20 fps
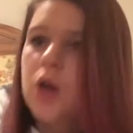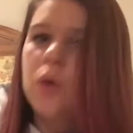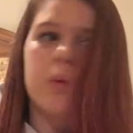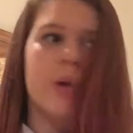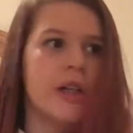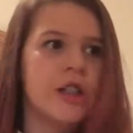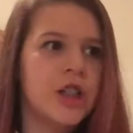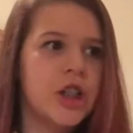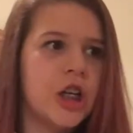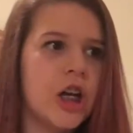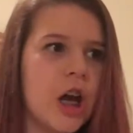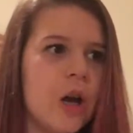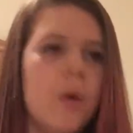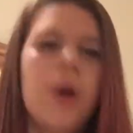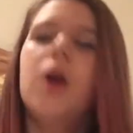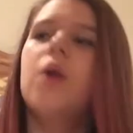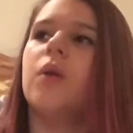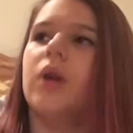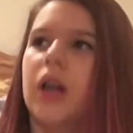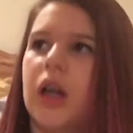where'd she go?
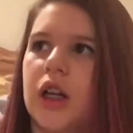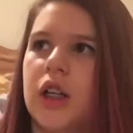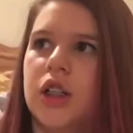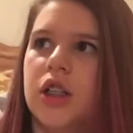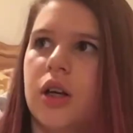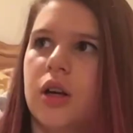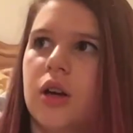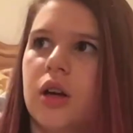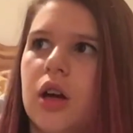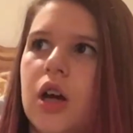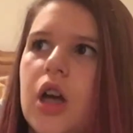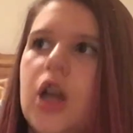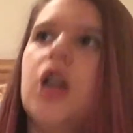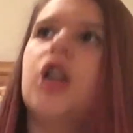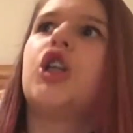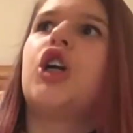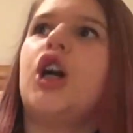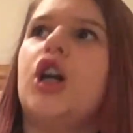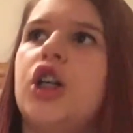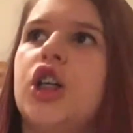We're gonna get
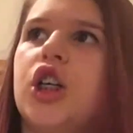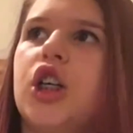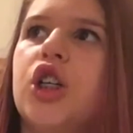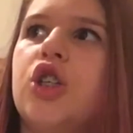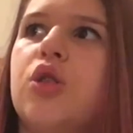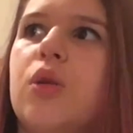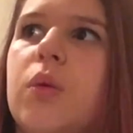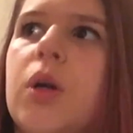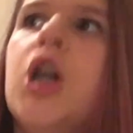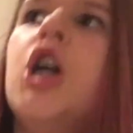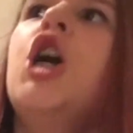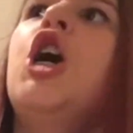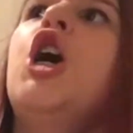in trouble.